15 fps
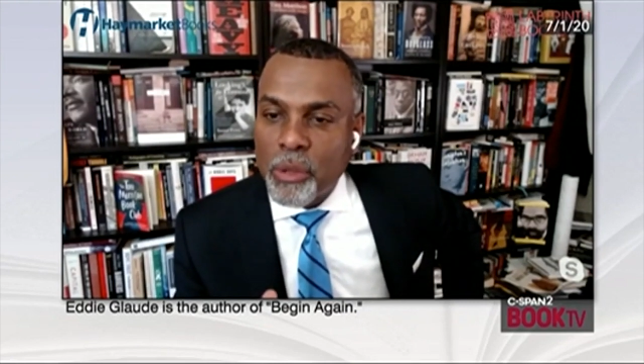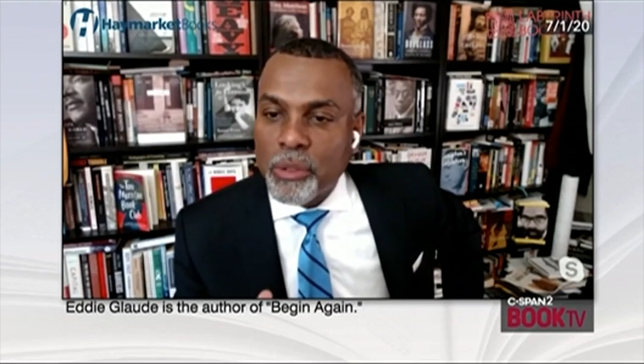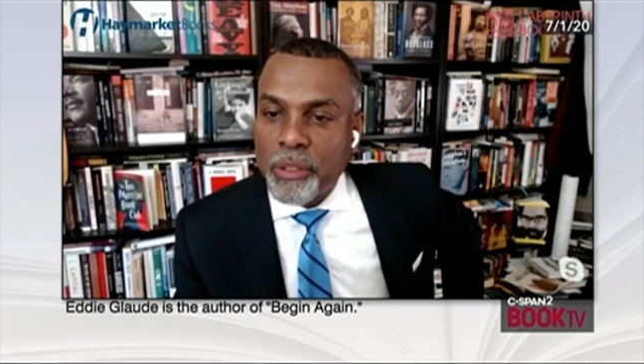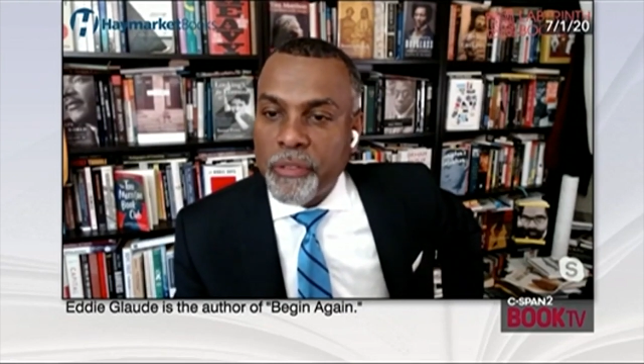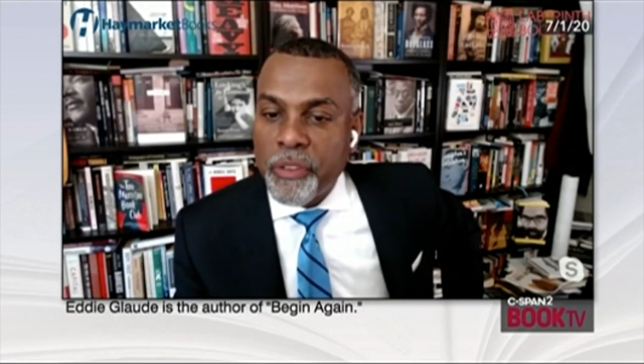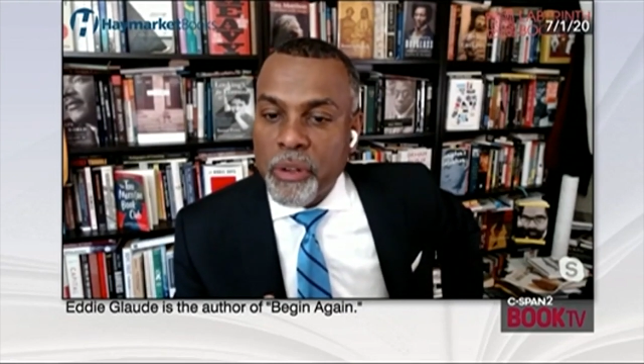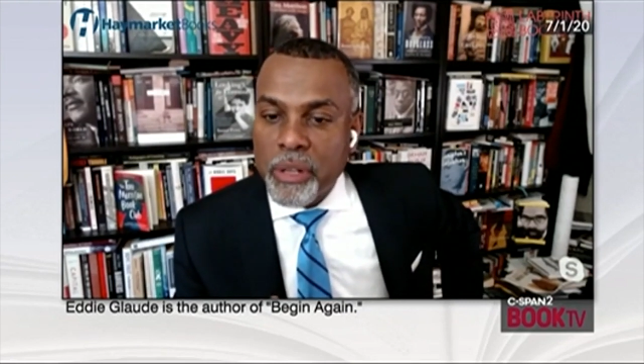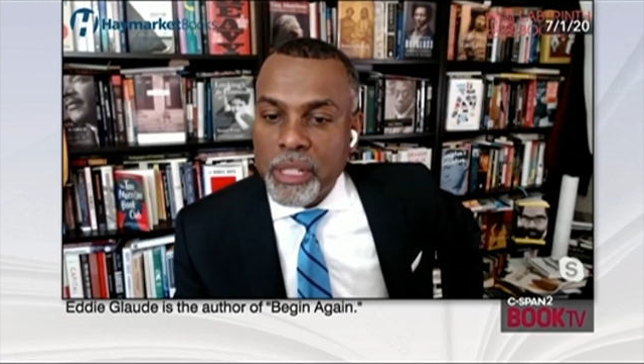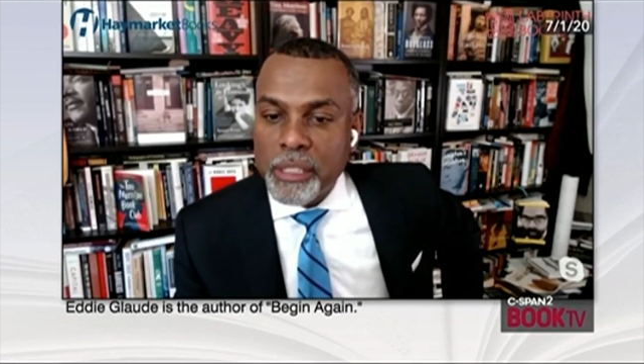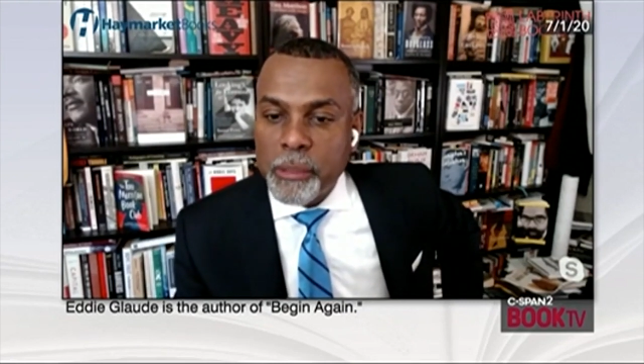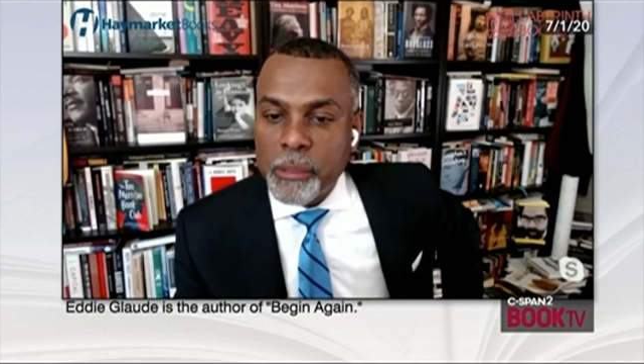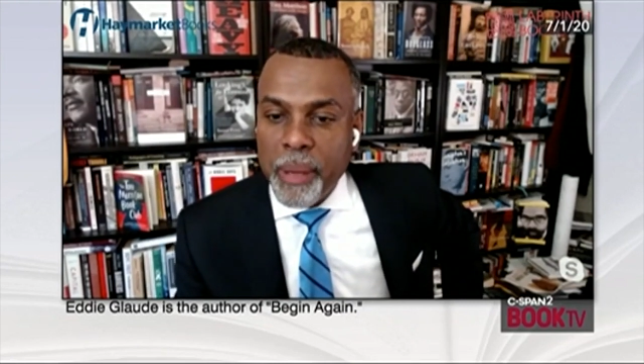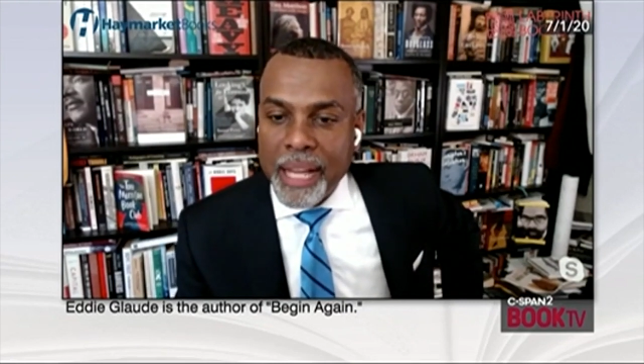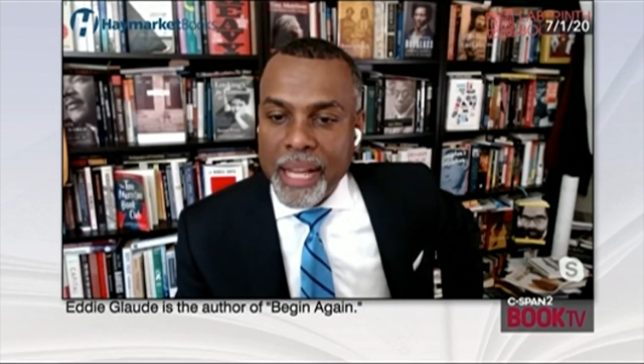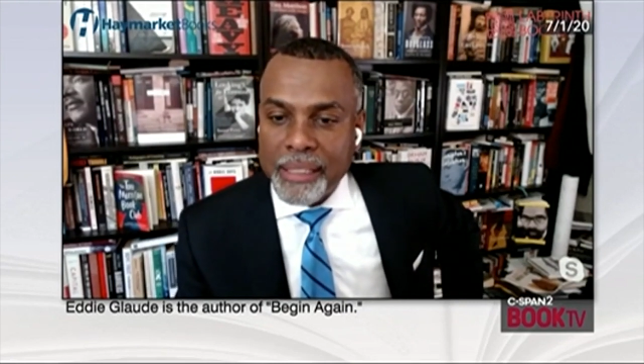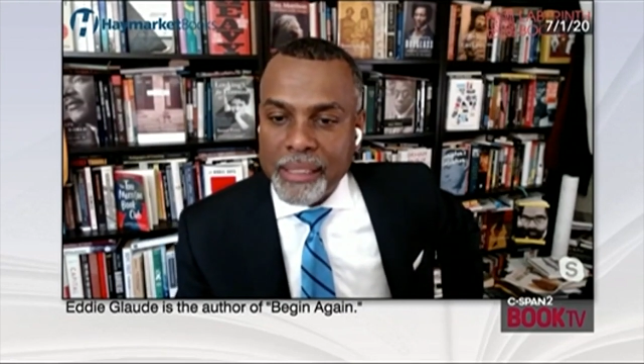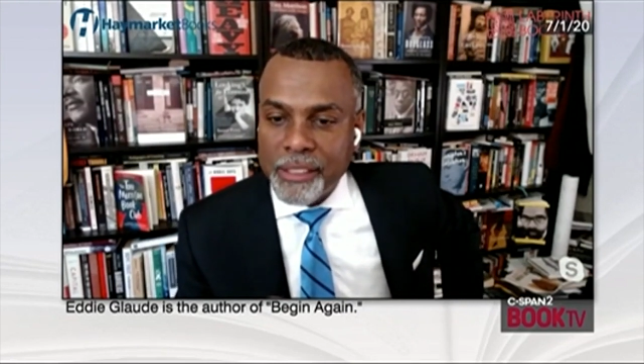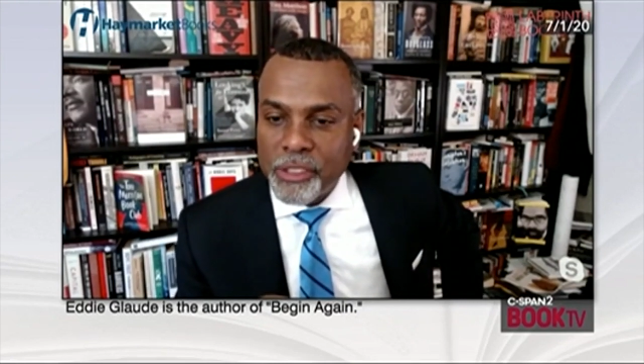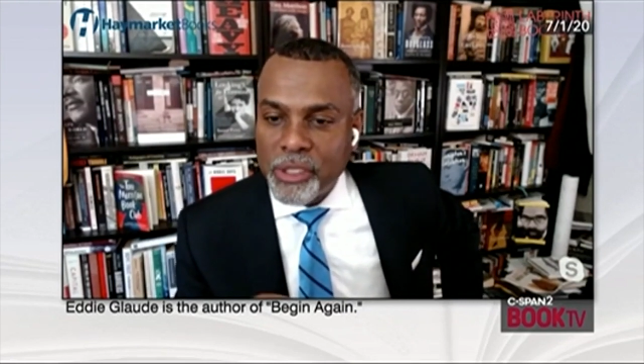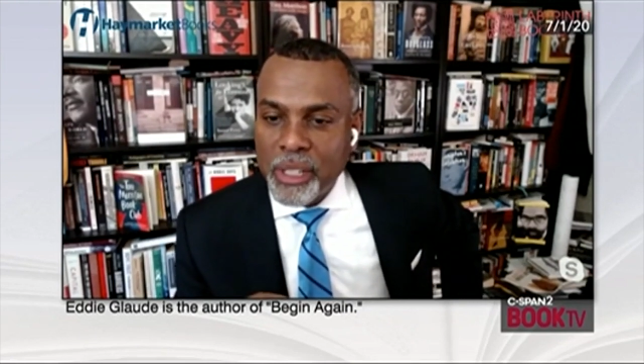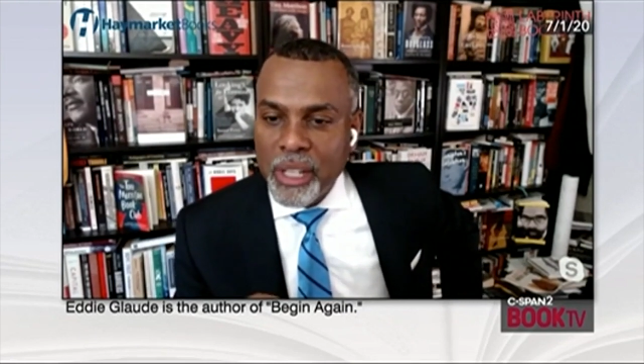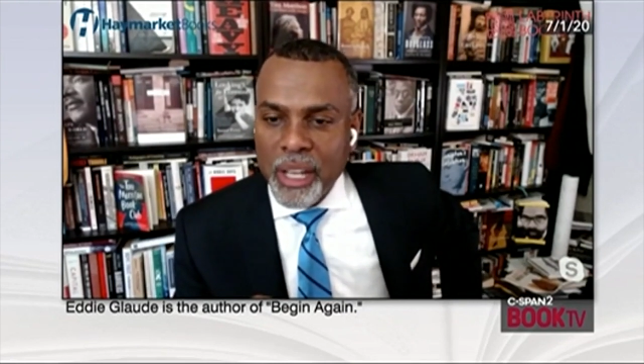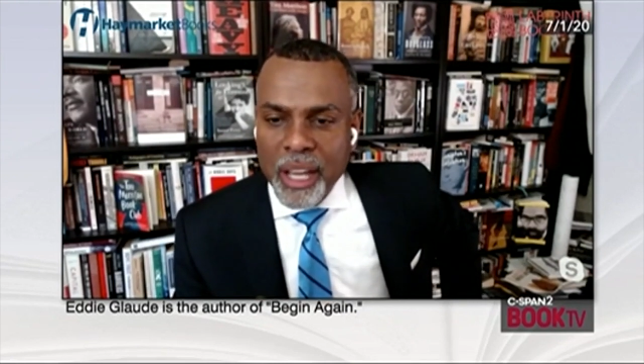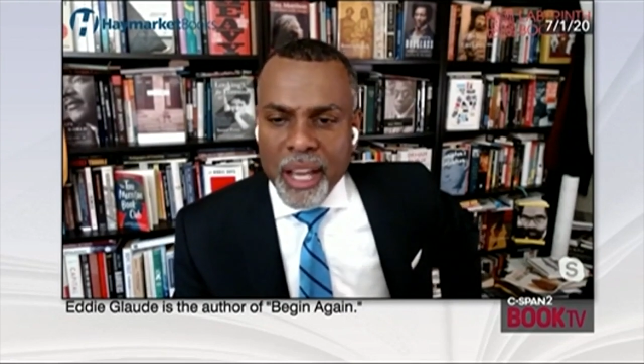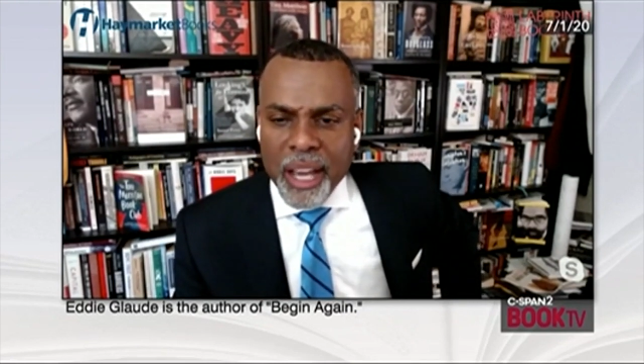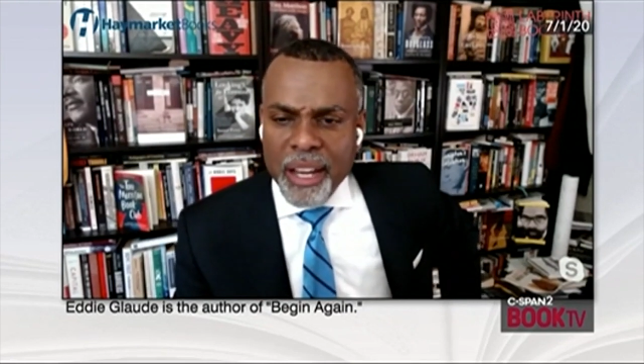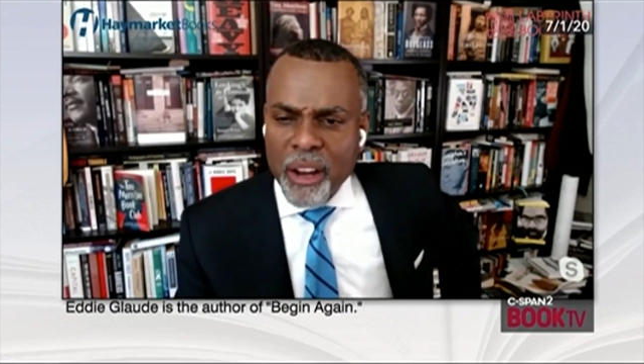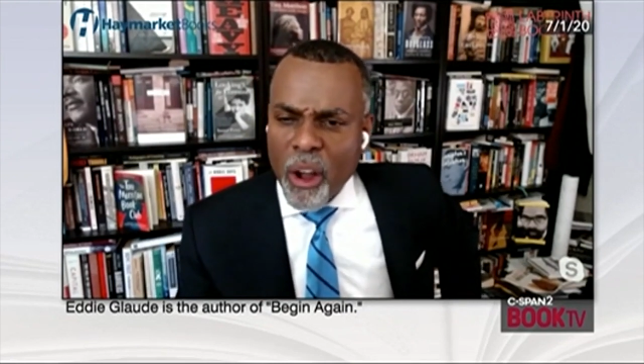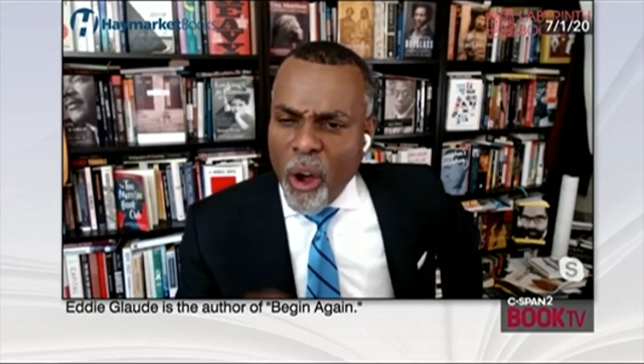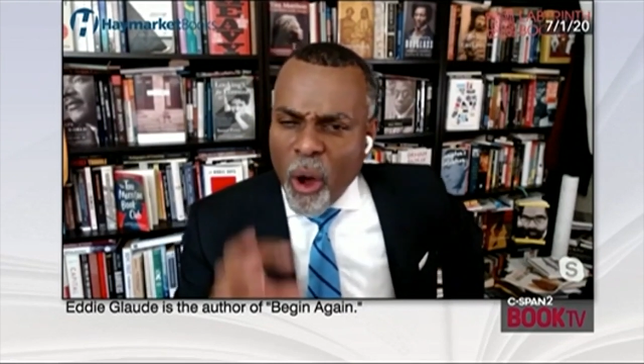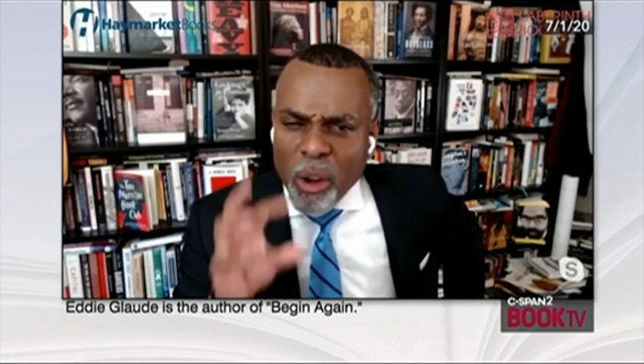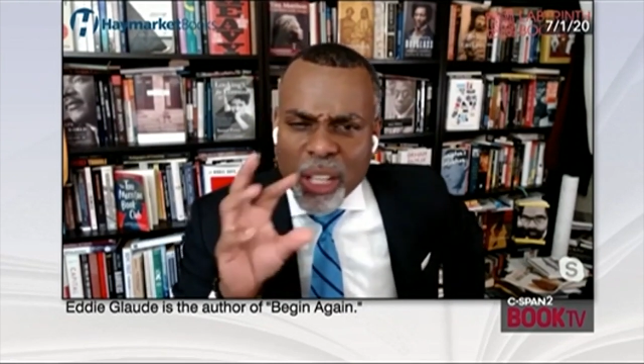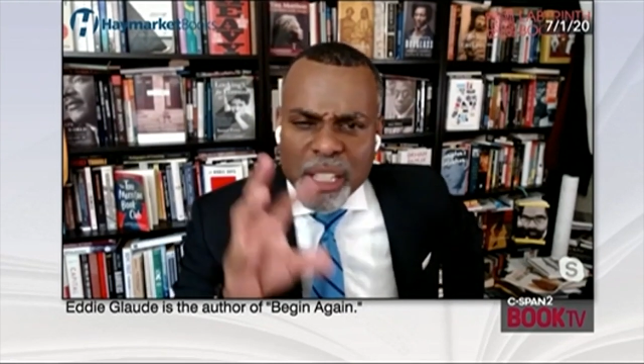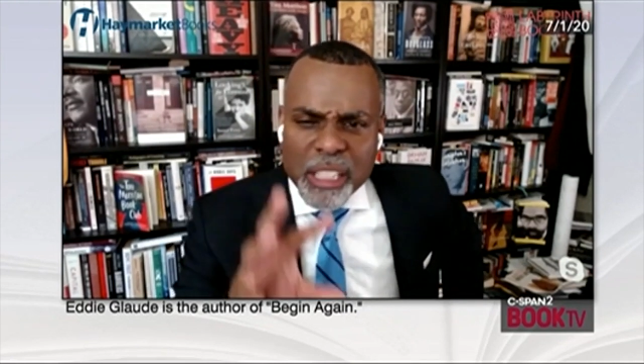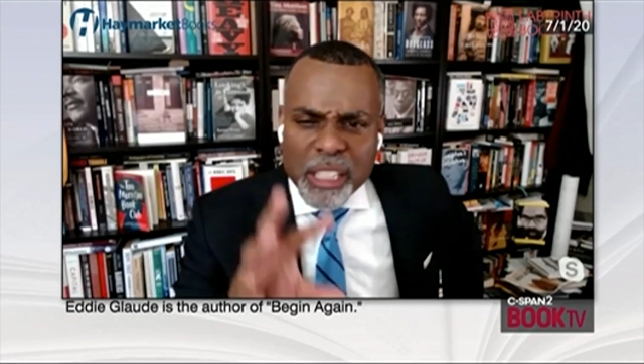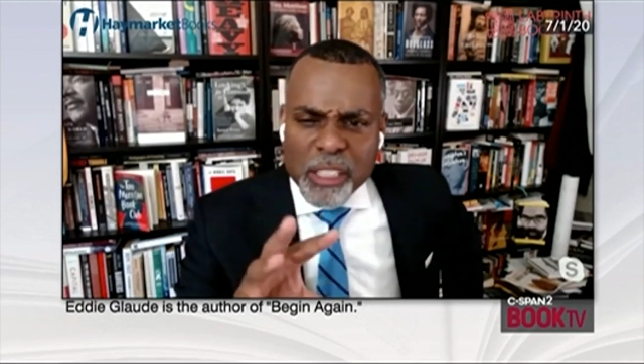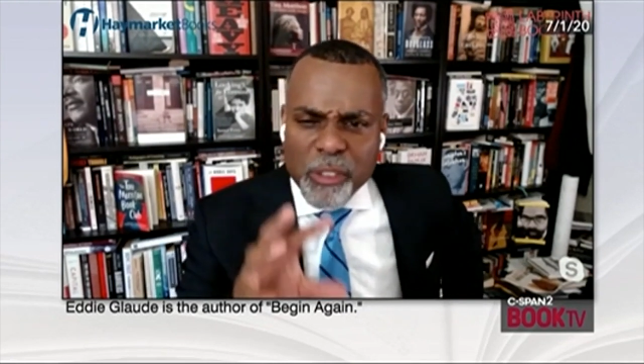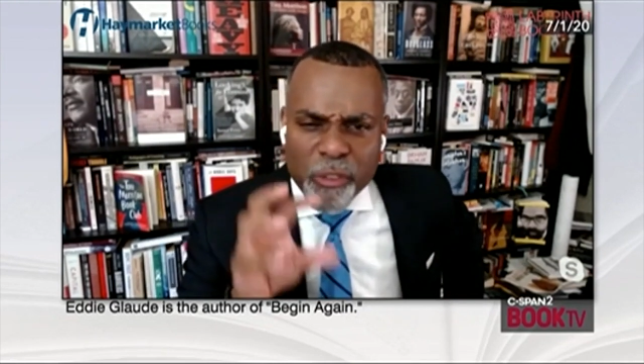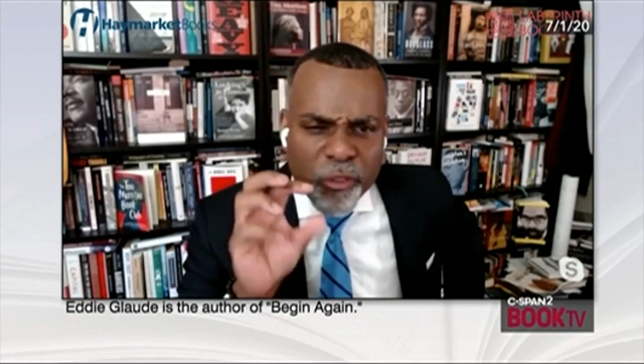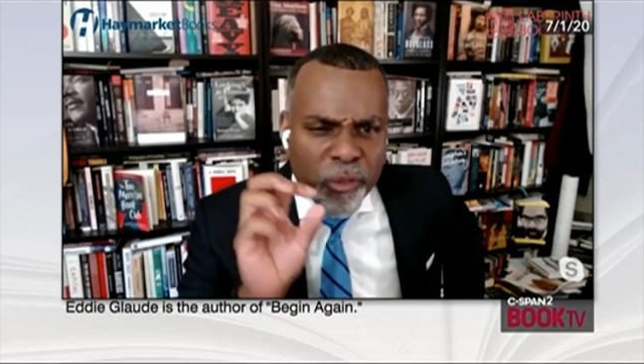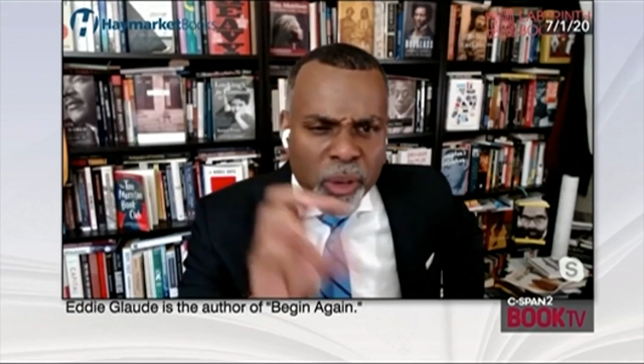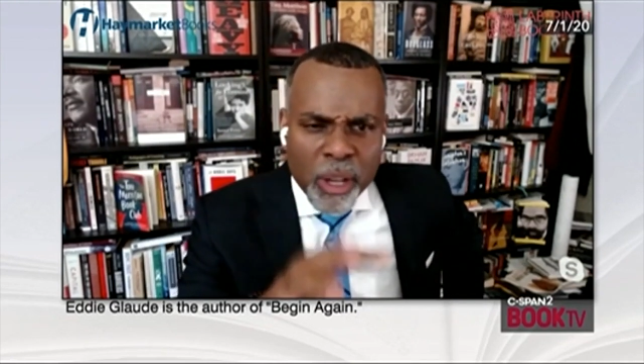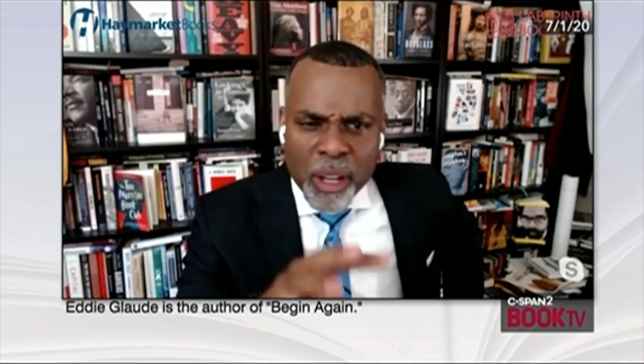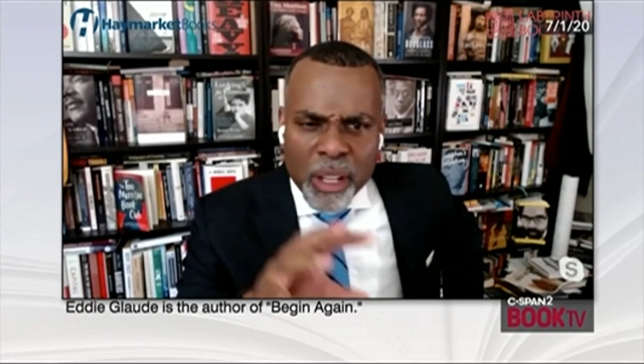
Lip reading: wrote The Furious Passage. And there are all of these